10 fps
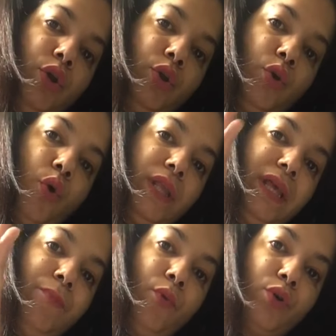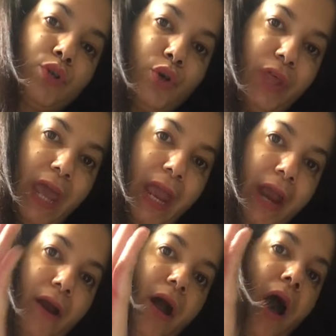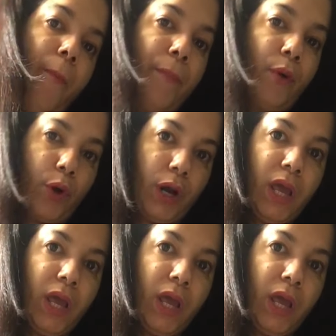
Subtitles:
you go in the motion of the hair upward.